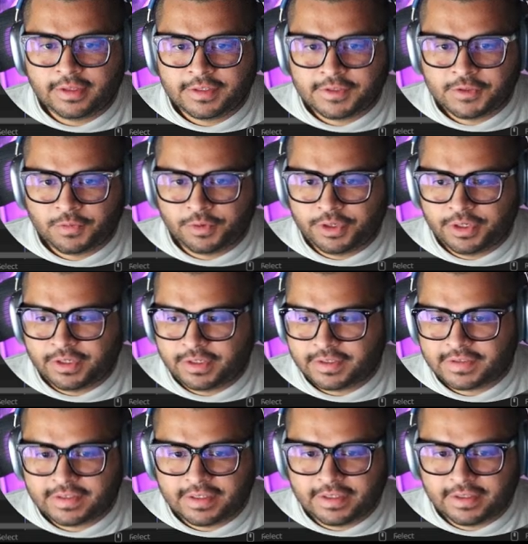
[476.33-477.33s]
this is where you're going to
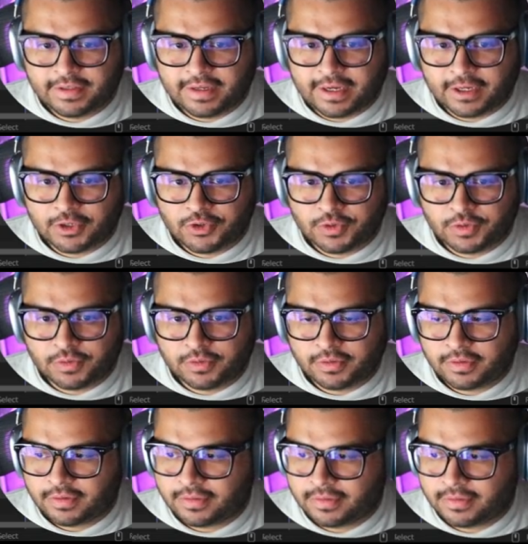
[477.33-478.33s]
see the
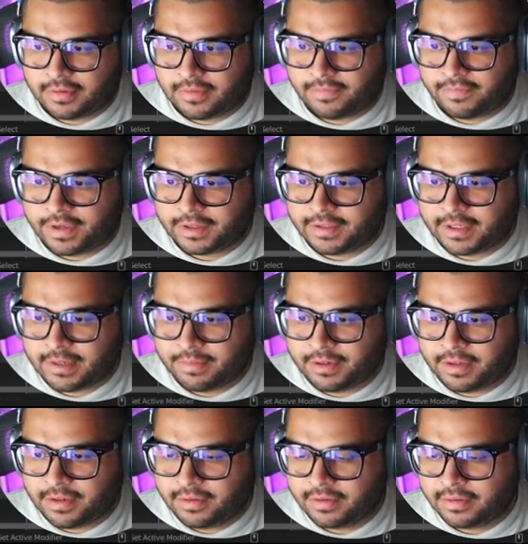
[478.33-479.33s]
actual effect
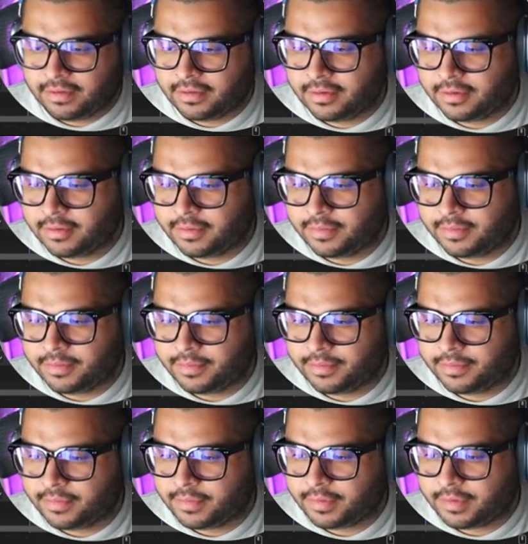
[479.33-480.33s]
happening.
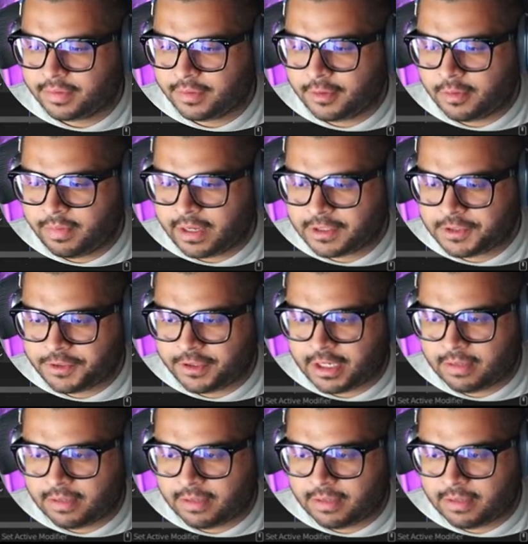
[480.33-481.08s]
Go back to your